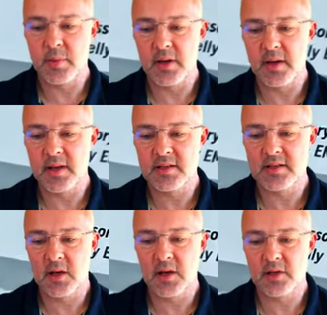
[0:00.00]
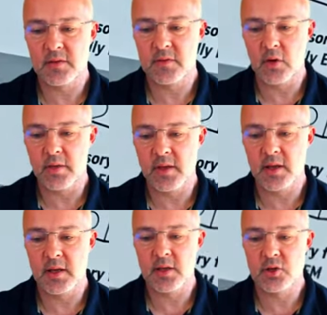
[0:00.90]
but inside you've got
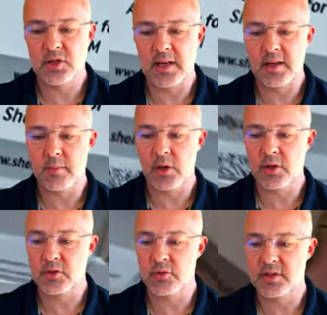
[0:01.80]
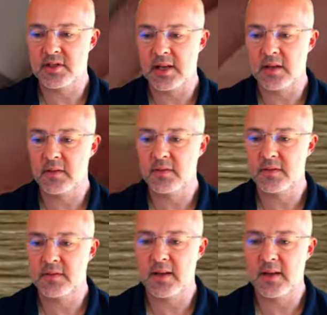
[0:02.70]
the Shelly monitor itself.